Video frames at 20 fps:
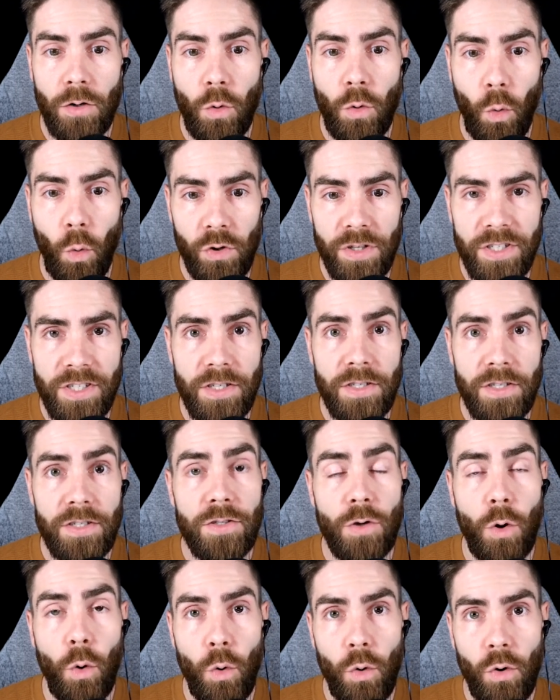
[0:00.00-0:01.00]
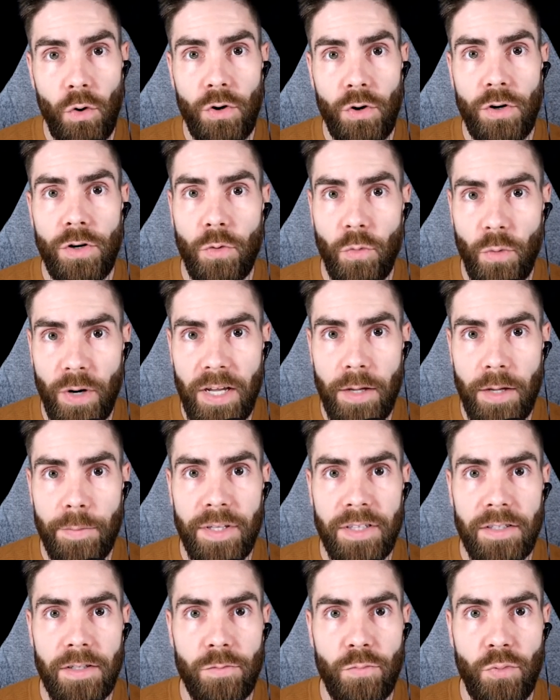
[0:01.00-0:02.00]
courses, or
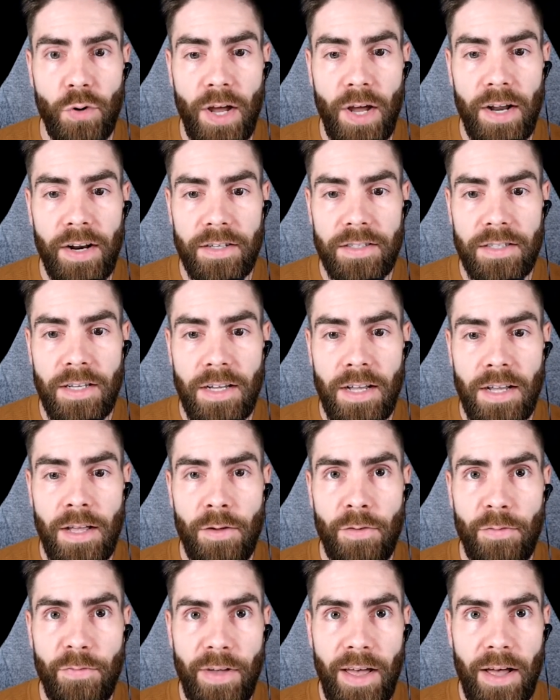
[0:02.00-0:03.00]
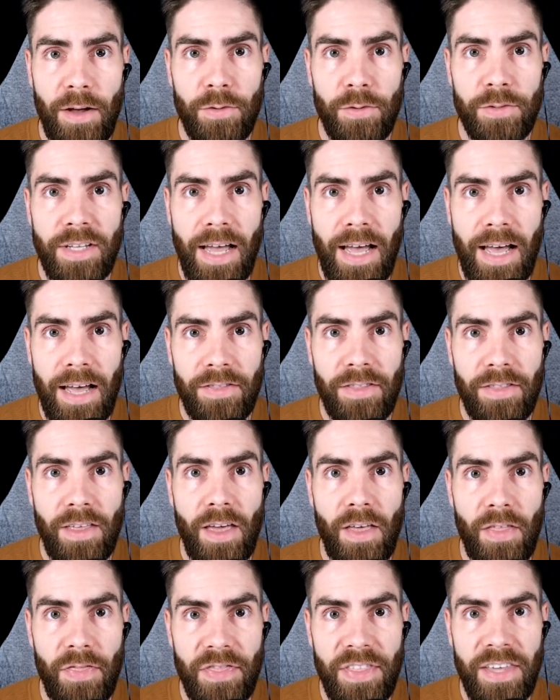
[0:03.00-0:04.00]
recommended products found at
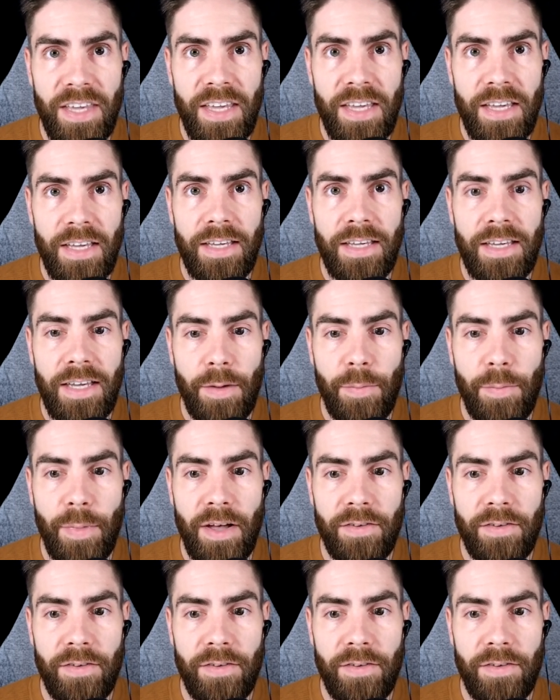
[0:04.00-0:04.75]
theemfguy.com.